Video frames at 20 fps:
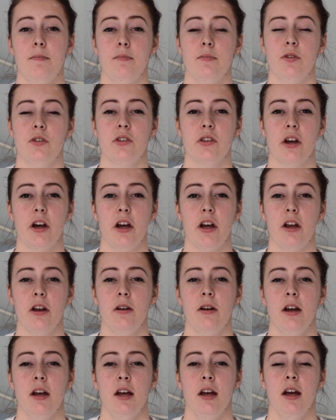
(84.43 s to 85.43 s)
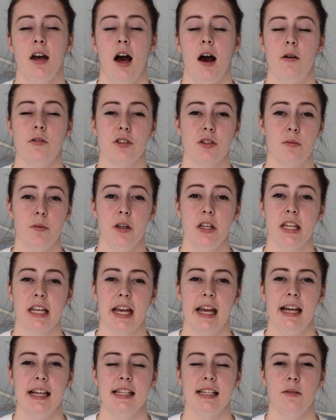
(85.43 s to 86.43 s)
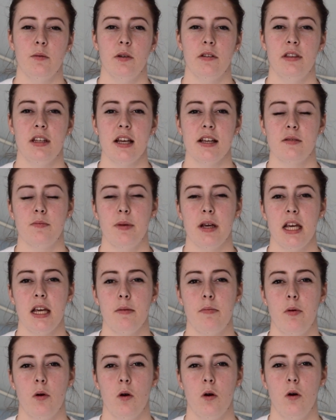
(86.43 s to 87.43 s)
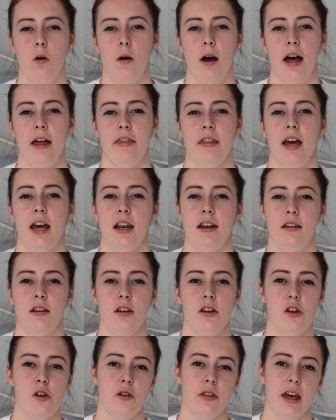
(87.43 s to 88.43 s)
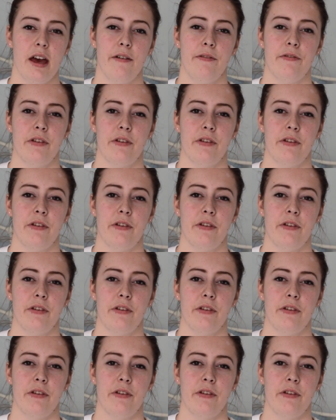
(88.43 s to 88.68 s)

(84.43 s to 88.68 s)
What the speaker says: So I was communicating with these people and then knew their